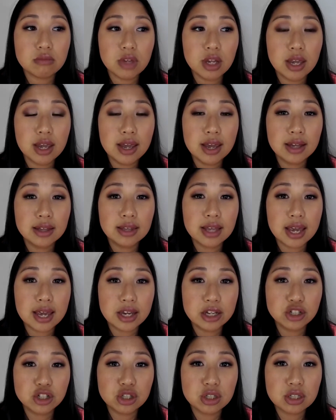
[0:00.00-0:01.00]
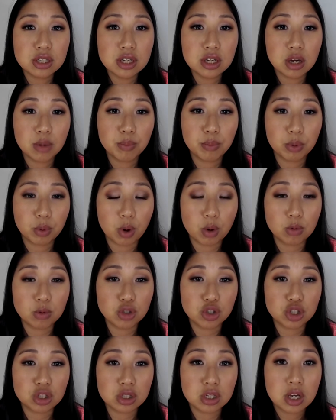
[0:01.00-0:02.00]
And the agency
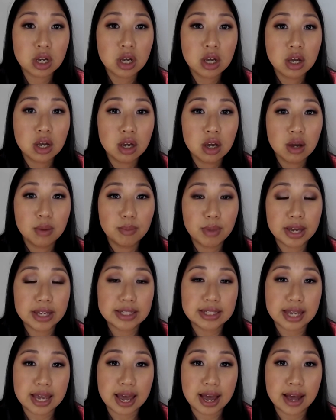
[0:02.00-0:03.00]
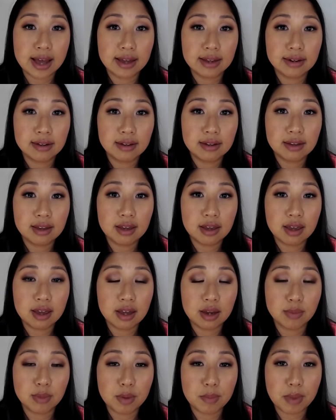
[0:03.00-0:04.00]
approached my dad
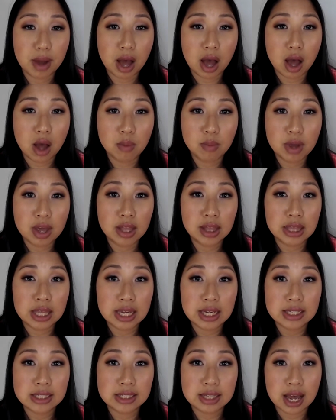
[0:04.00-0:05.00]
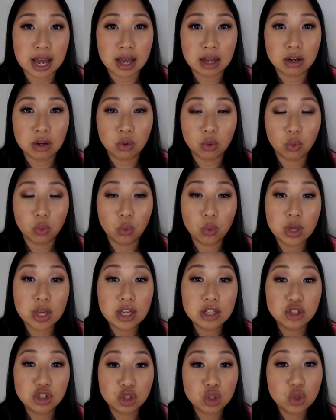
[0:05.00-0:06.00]
and my mom and they said,
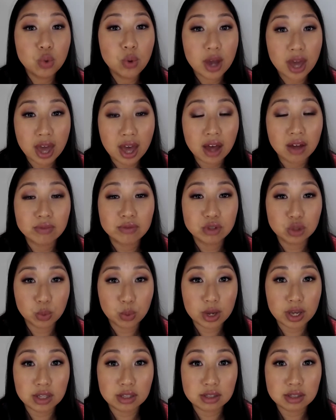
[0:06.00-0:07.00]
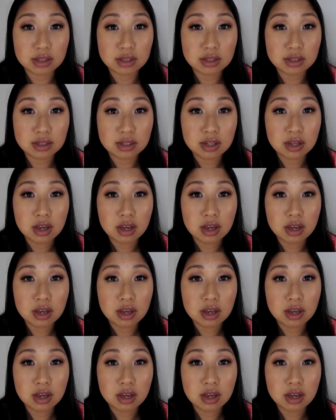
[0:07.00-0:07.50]
We do have twins,